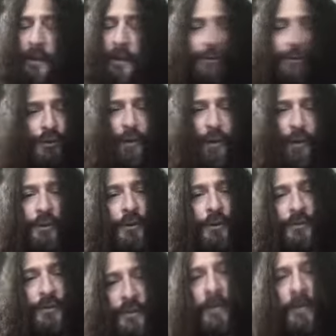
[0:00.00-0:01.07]
just great
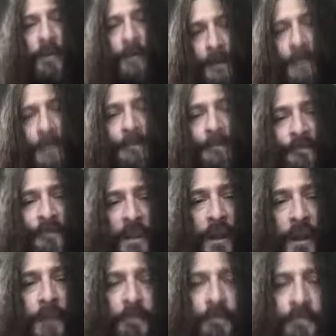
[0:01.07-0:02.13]
dudes. You know?